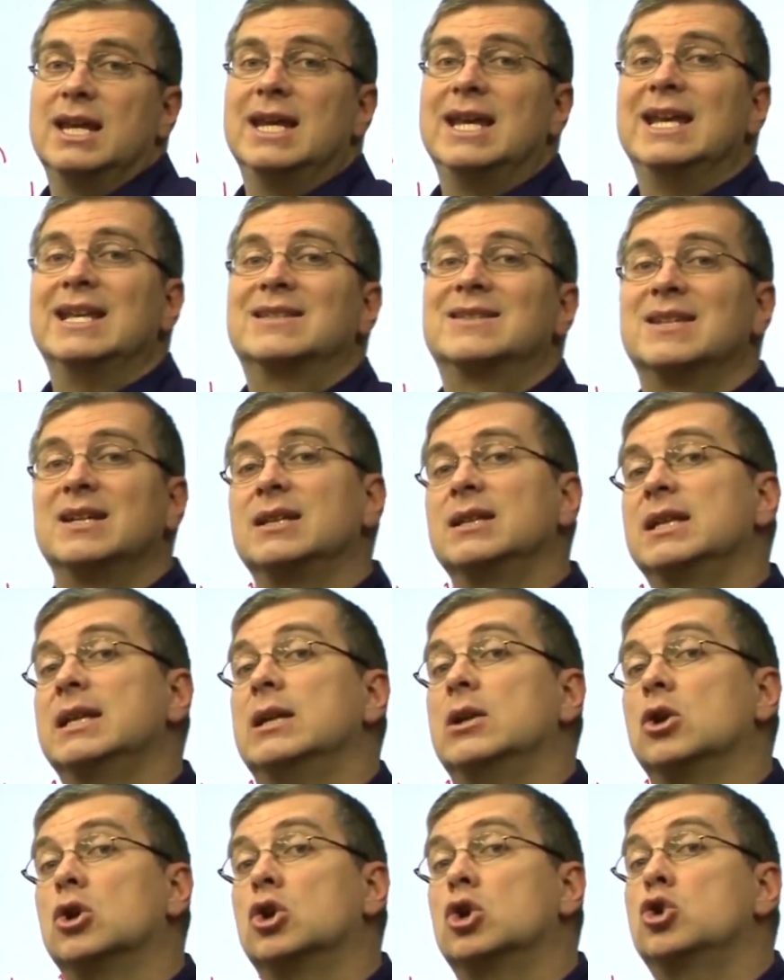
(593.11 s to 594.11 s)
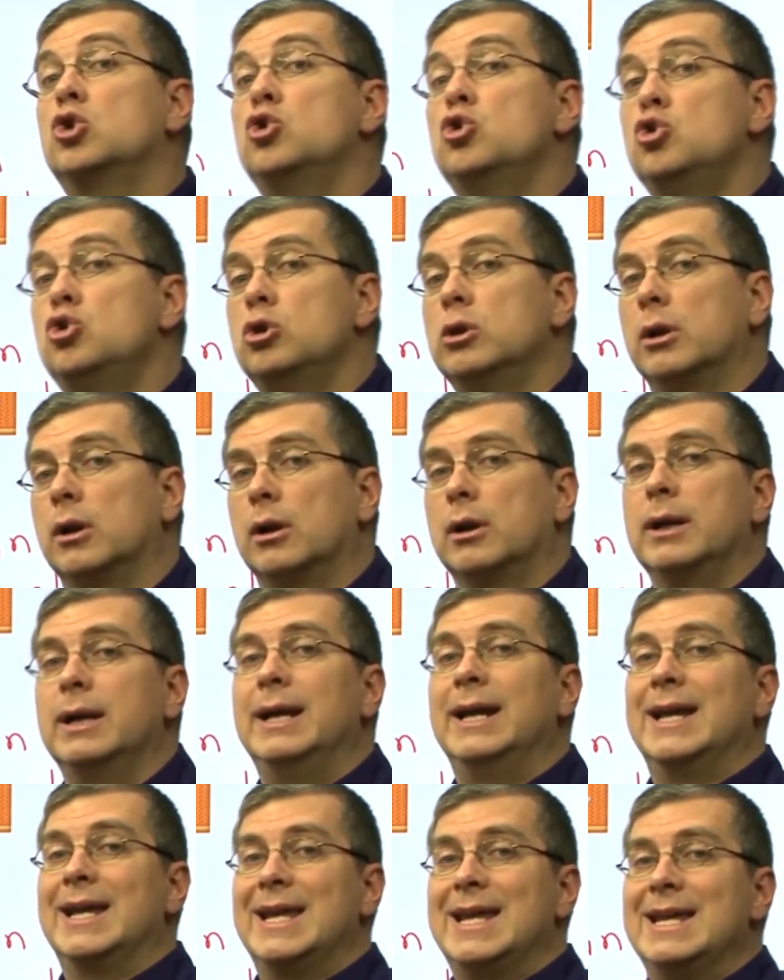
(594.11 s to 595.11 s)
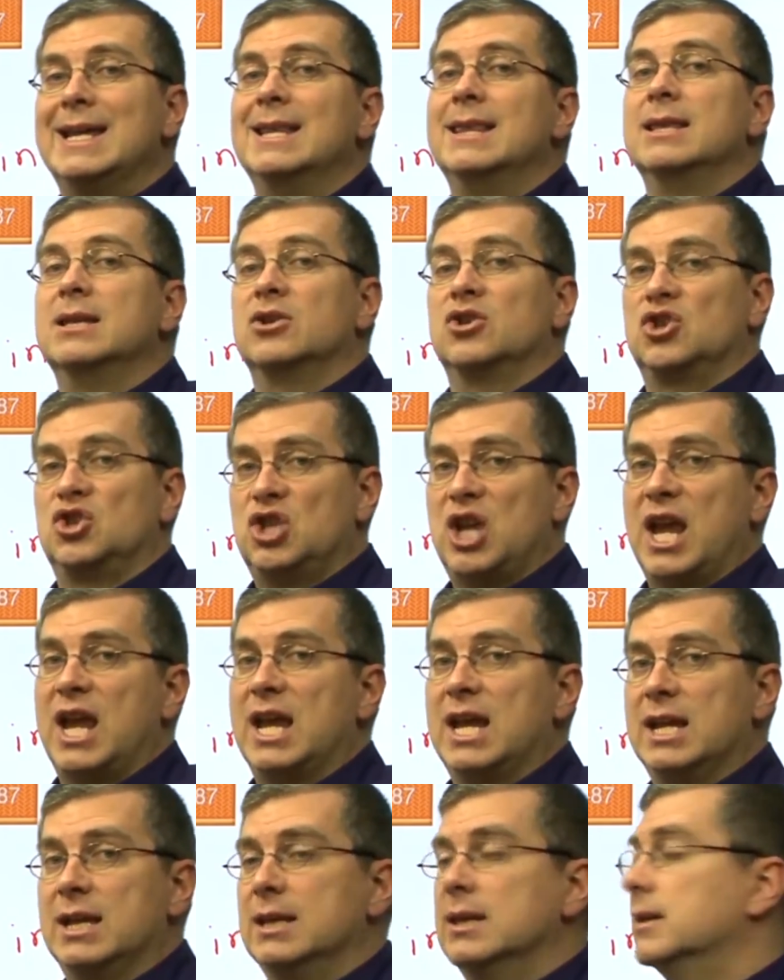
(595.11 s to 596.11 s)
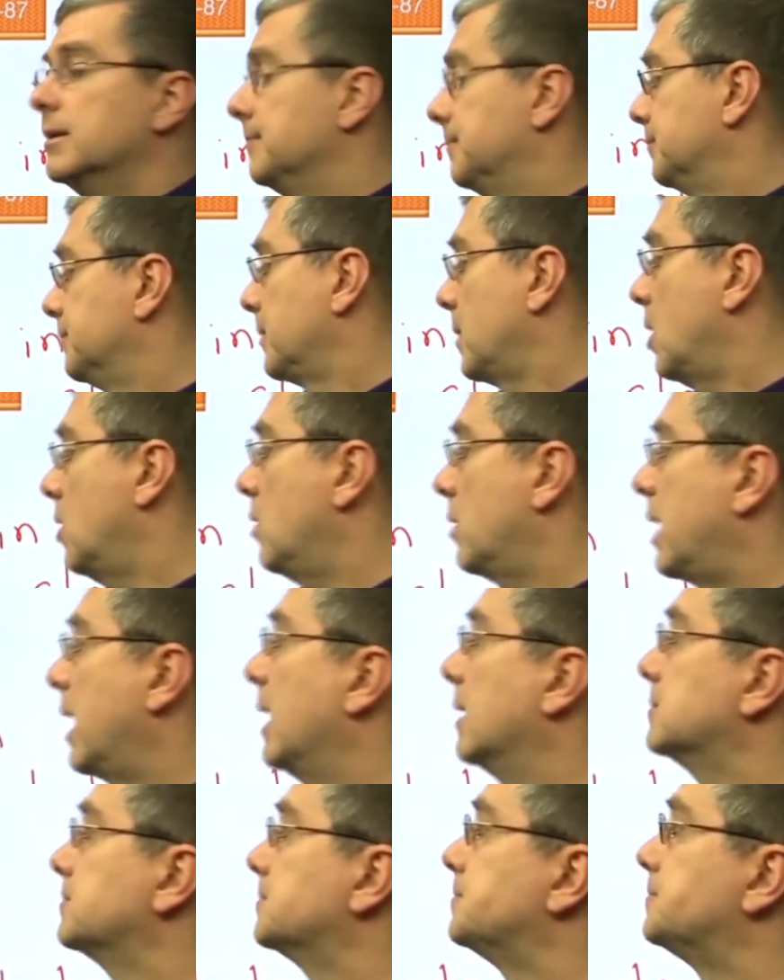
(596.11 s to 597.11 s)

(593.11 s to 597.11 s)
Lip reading: It's a little cooler in the shade. Okay.